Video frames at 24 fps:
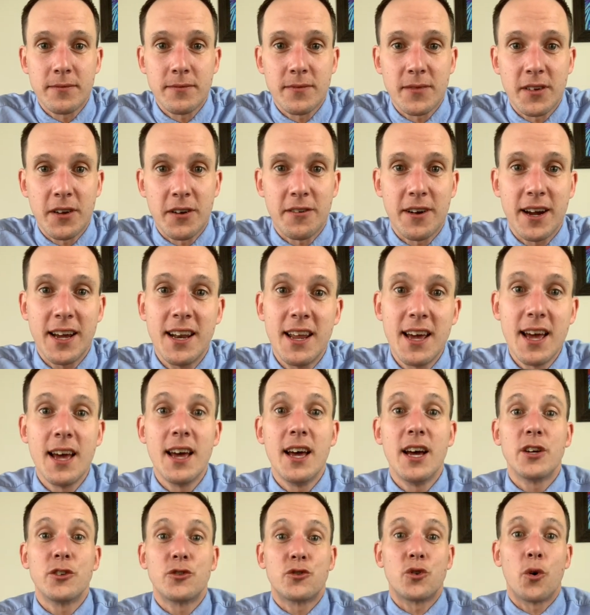All right,
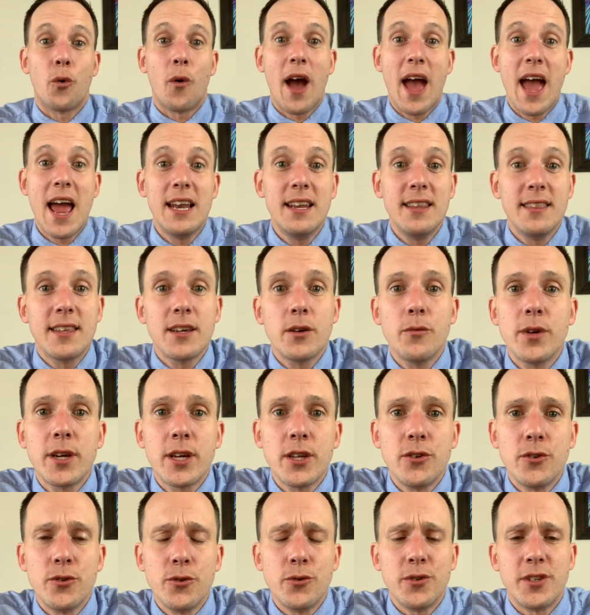so anything we
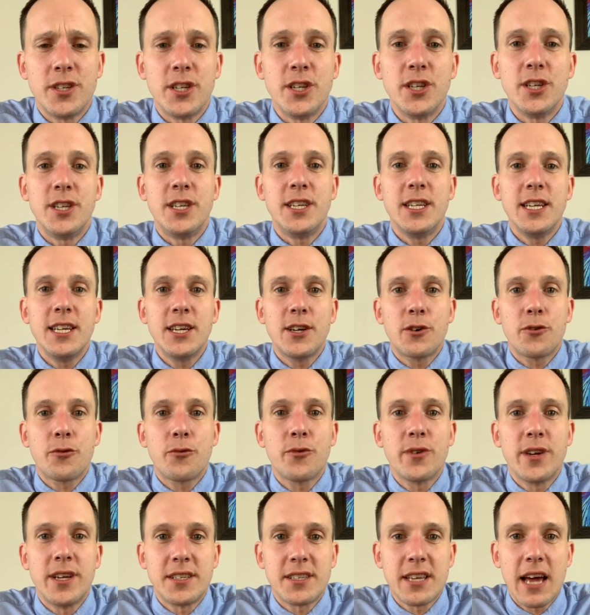can do to
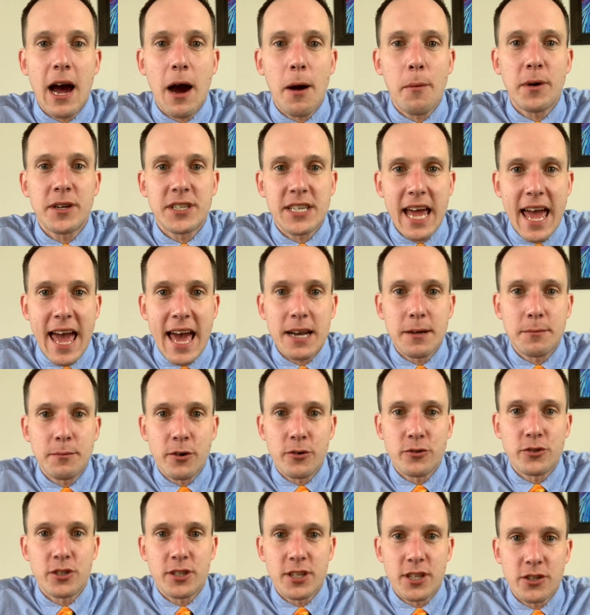decrease how much
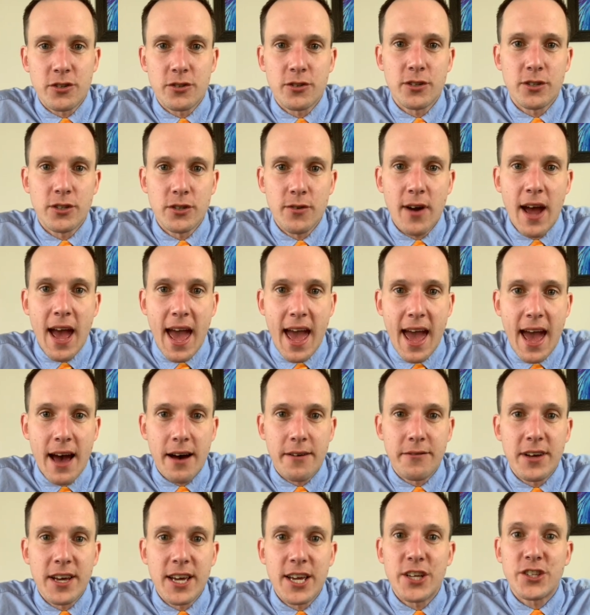adipose tissue you have
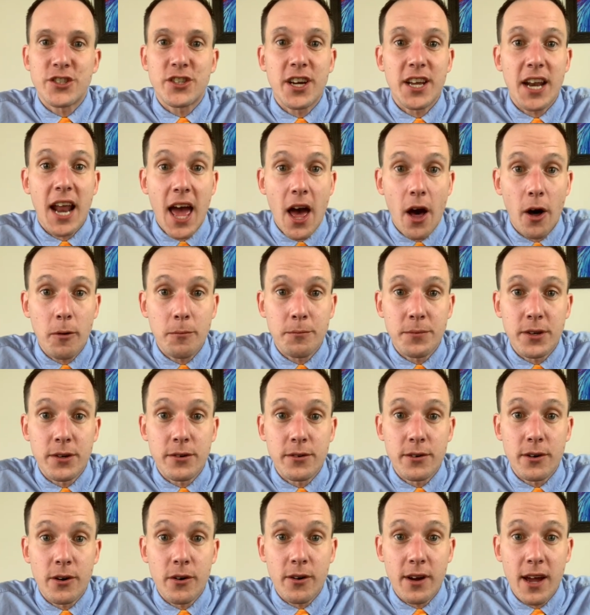is going to help you.
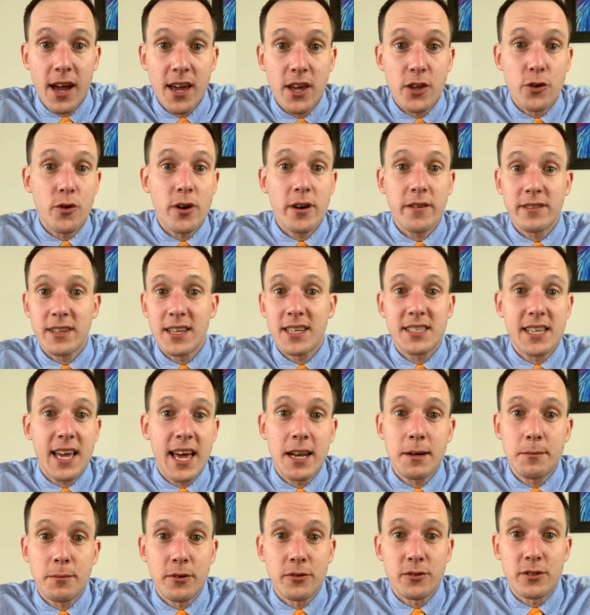Okay, you have less
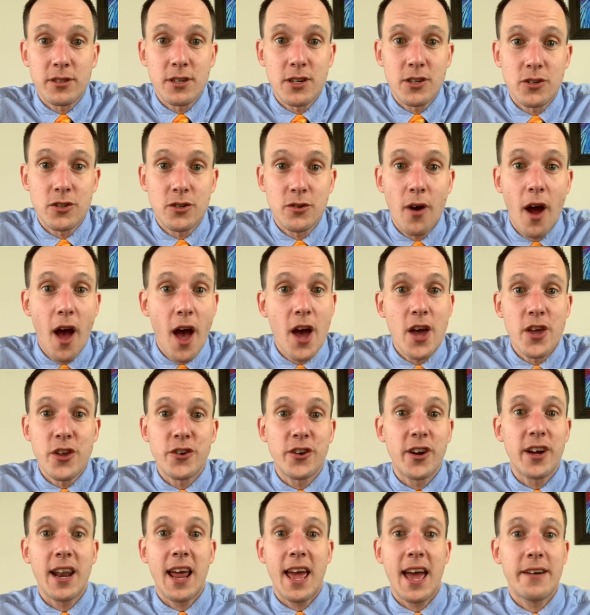adipose tissue, you're
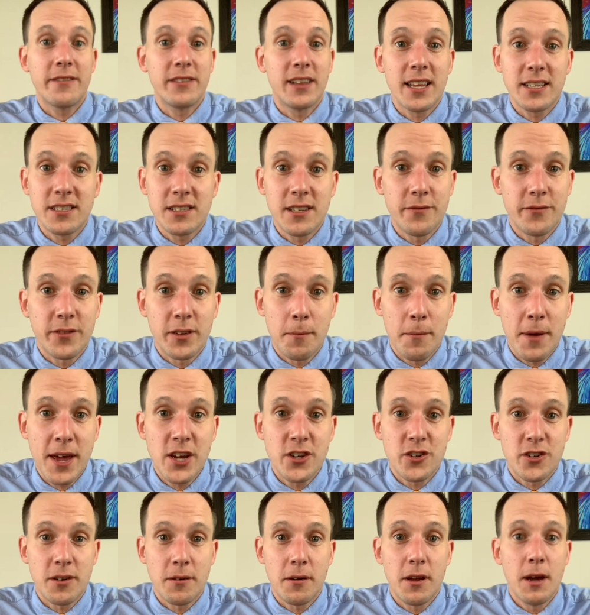going to have less
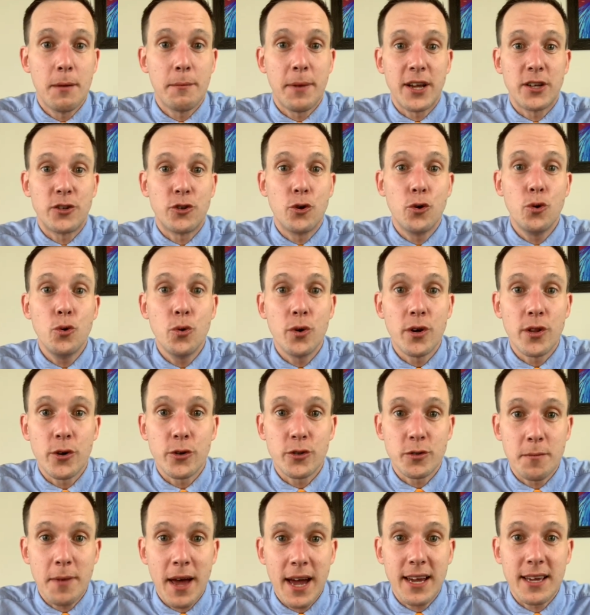inflammation by 2 of those
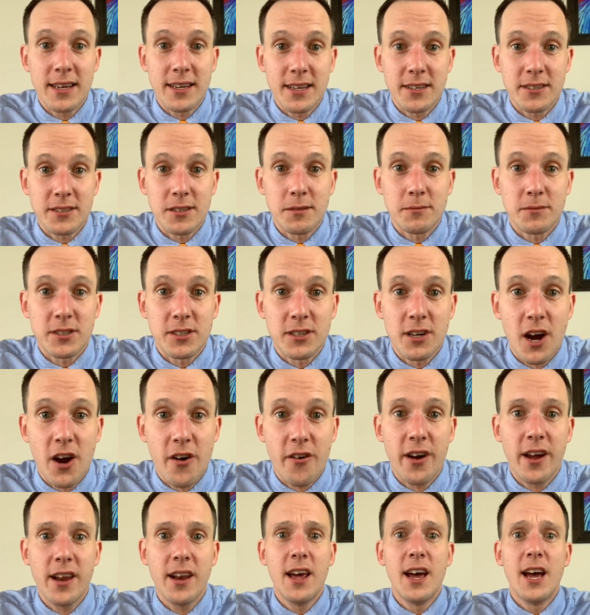mechanisms. All
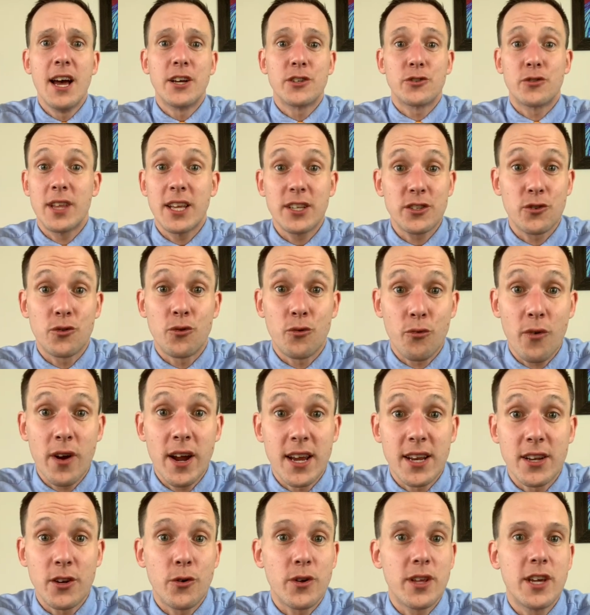right, so that's
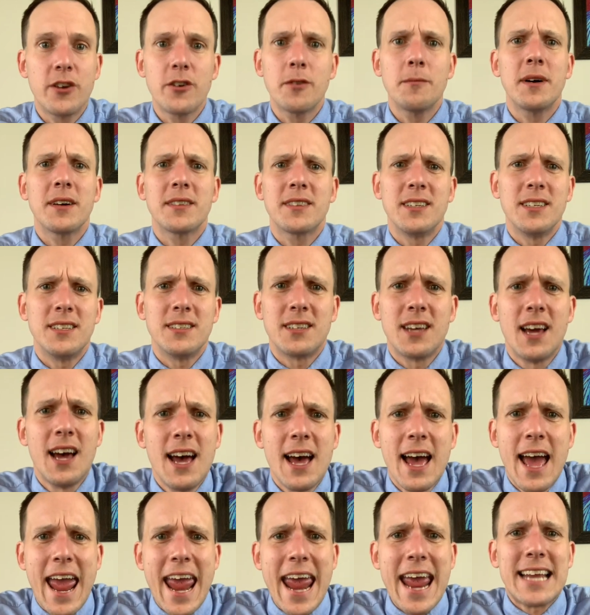great. You hear about these
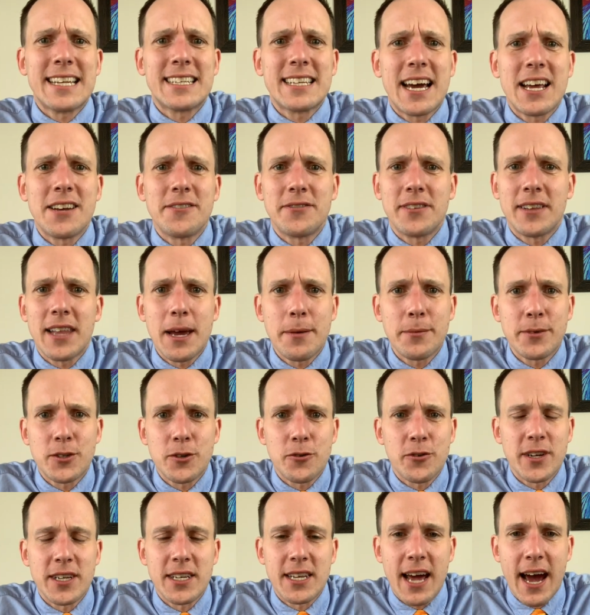
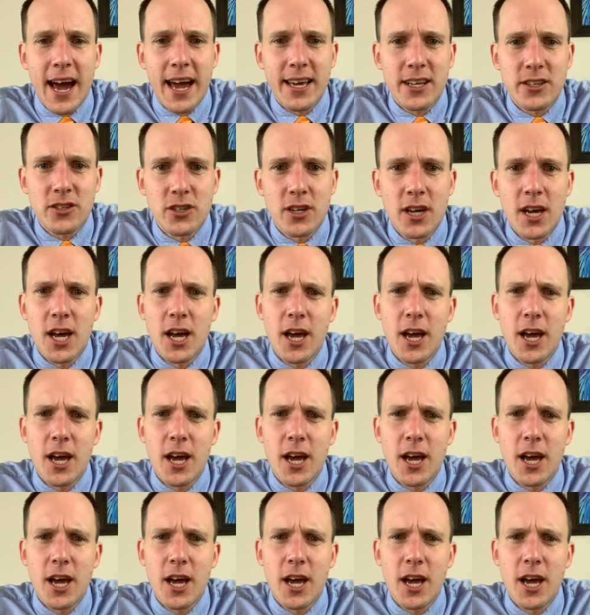anti-inflammatory diets.